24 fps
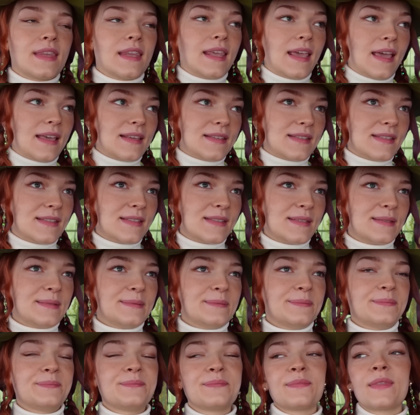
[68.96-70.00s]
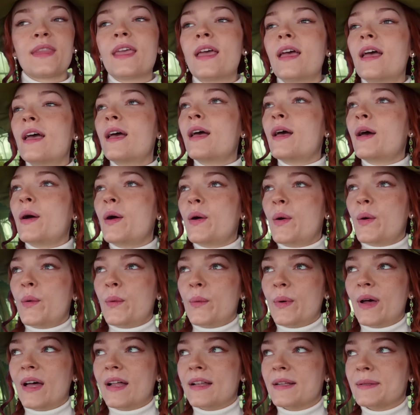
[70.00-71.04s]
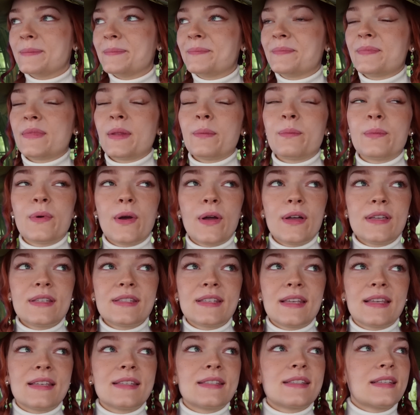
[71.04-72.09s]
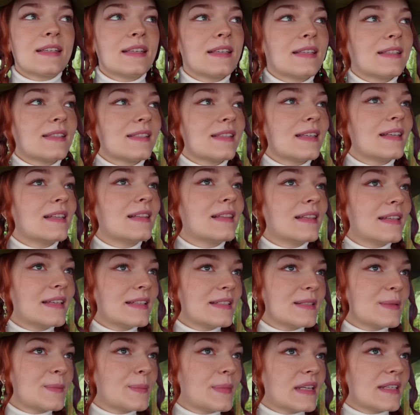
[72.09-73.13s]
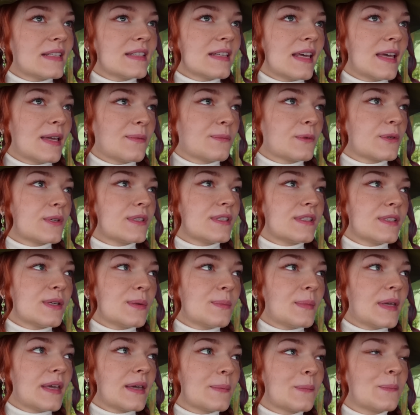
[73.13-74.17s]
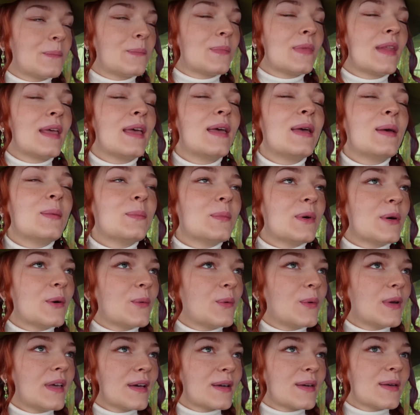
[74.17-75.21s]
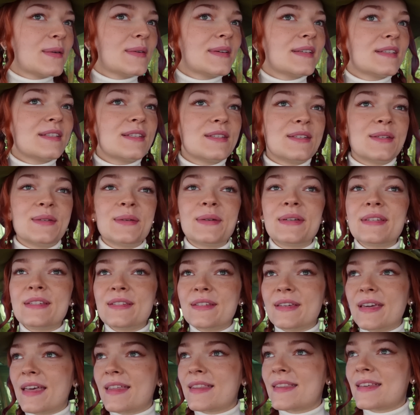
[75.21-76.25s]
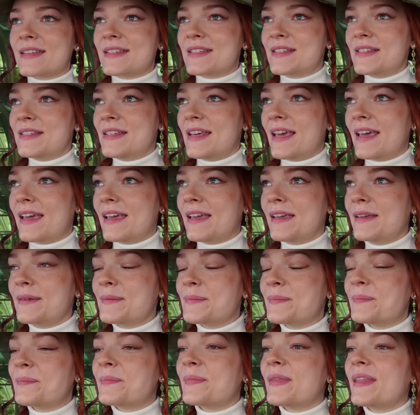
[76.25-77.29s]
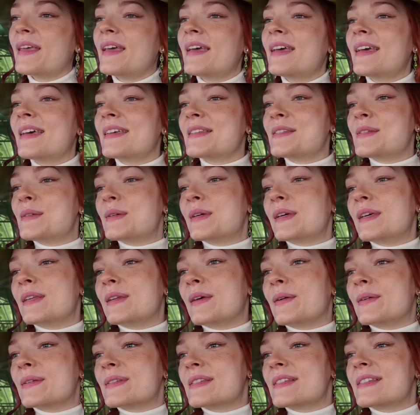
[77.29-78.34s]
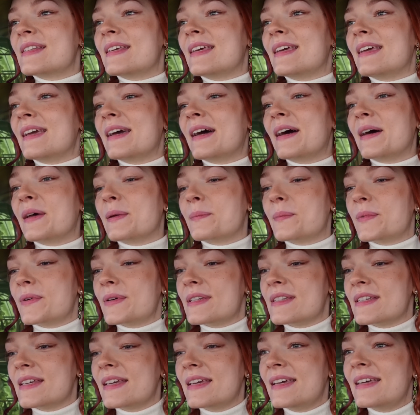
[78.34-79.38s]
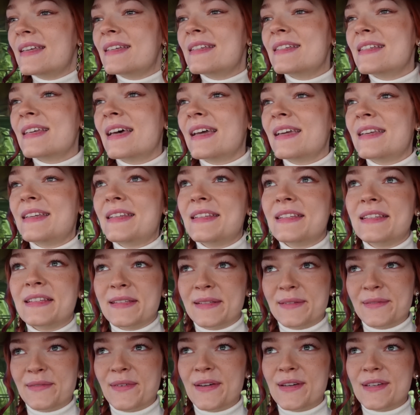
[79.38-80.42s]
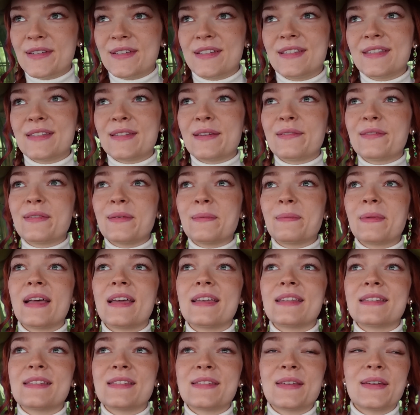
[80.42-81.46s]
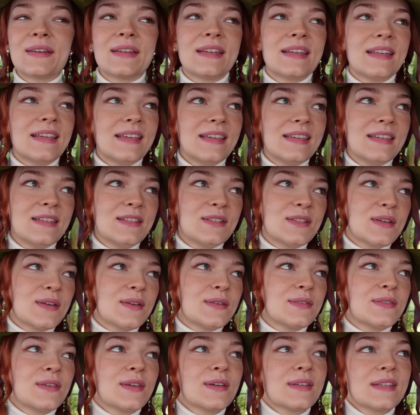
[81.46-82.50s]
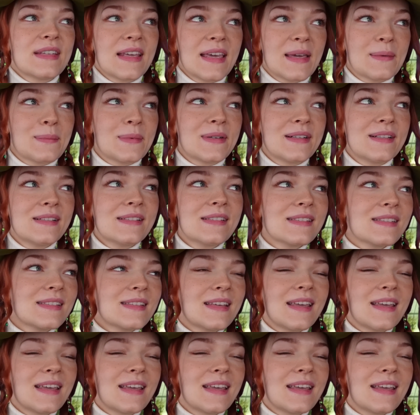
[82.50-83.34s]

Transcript: Yes. Well, the process is a little bit time consuming, but we are going to do it together today. As you can all see, I put tiny little versions of the plants on each of your tables,